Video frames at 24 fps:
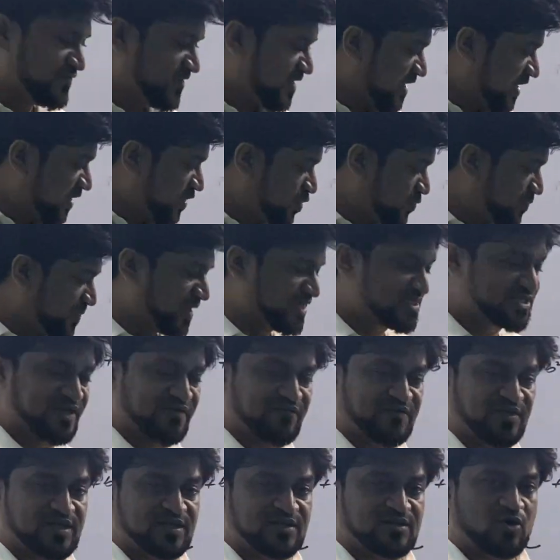We need to pay
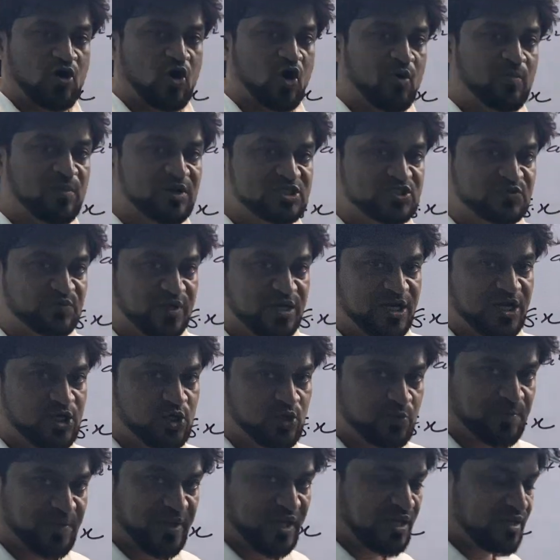7. How much we need
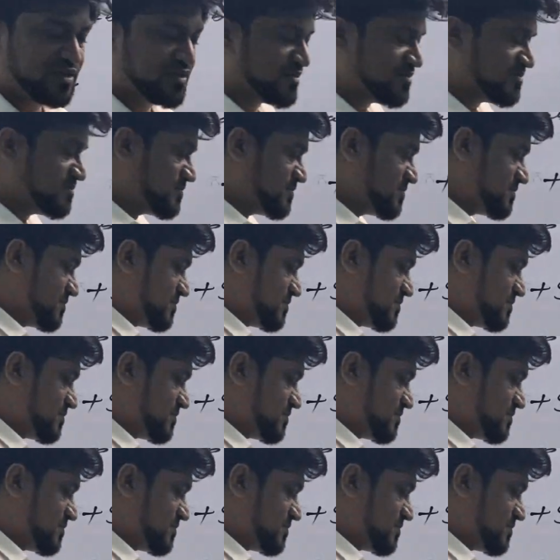to pay?